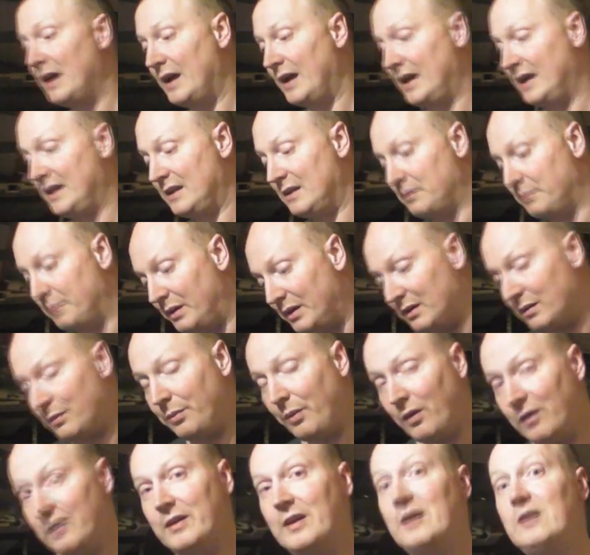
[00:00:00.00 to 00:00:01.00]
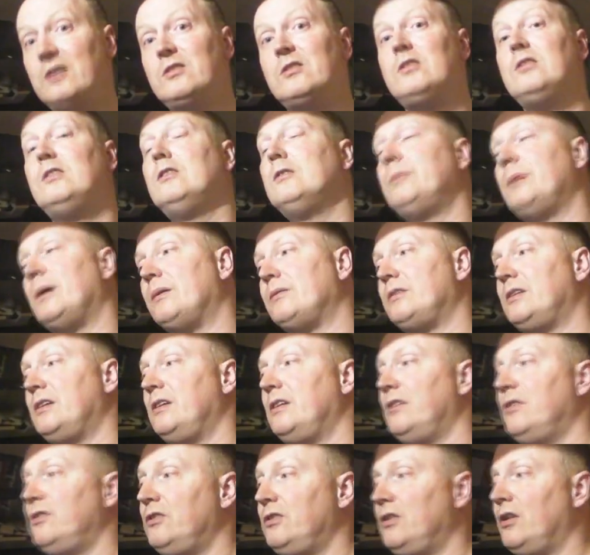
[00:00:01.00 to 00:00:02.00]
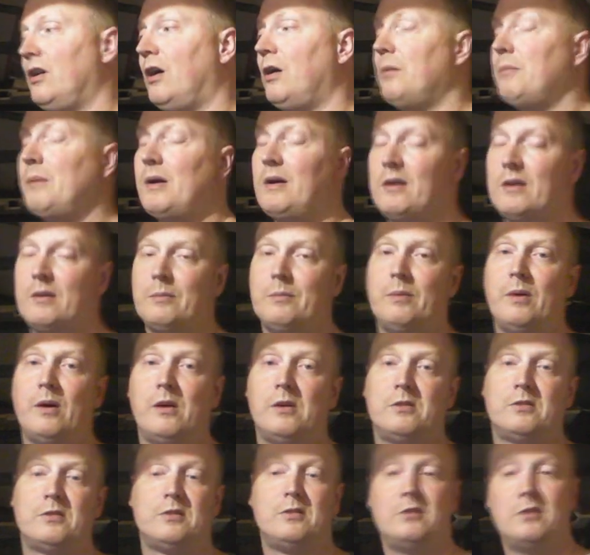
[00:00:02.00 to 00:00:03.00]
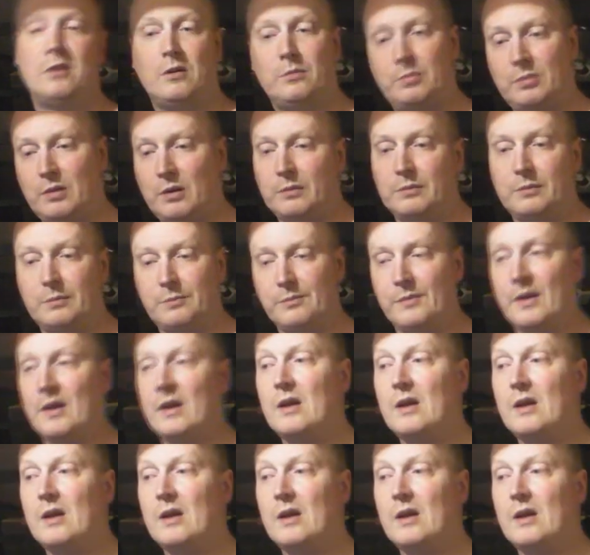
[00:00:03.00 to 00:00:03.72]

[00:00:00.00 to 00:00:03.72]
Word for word: In the middle pockets, you'll be able to use your American balls no problem.